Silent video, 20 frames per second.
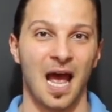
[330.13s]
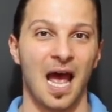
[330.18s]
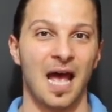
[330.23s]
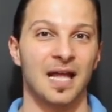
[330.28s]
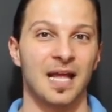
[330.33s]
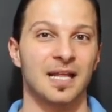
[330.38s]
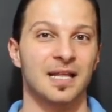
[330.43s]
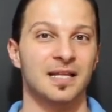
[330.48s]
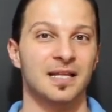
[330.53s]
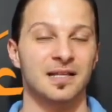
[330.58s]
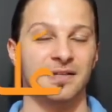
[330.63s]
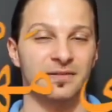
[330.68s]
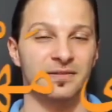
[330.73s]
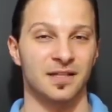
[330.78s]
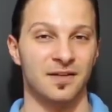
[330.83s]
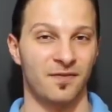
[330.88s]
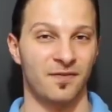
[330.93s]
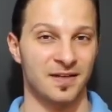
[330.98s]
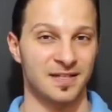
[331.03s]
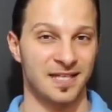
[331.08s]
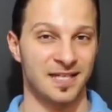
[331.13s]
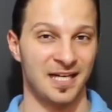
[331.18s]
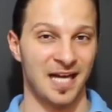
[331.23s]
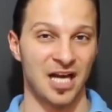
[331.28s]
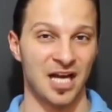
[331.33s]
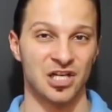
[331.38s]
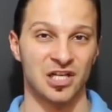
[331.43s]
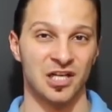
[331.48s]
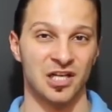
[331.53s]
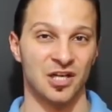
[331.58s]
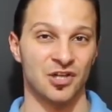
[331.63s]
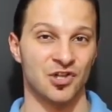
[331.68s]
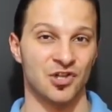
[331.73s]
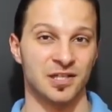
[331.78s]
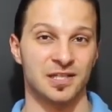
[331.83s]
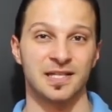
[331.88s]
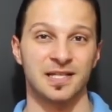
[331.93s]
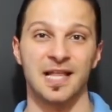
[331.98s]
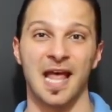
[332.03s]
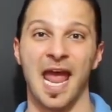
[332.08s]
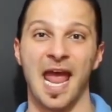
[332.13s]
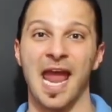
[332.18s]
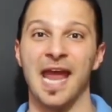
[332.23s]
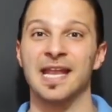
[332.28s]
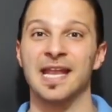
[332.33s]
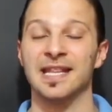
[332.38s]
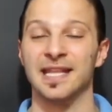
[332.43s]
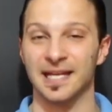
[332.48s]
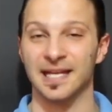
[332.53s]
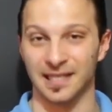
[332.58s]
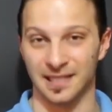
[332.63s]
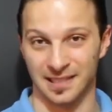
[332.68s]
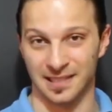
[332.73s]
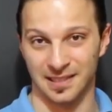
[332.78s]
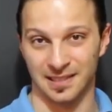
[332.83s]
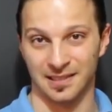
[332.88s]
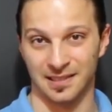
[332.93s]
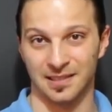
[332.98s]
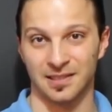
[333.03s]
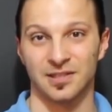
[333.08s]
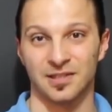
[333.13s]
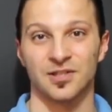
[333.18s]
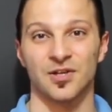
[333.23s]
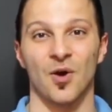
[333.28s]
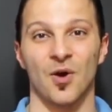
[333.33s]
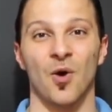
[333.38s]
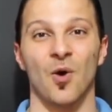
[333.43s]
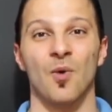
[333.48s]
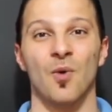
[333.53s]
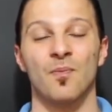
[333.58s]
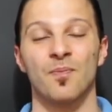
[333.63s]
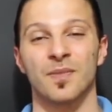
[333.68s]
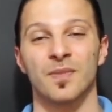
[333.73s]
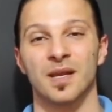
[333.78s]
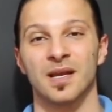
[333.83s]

And the difference here actually is just the ending. So,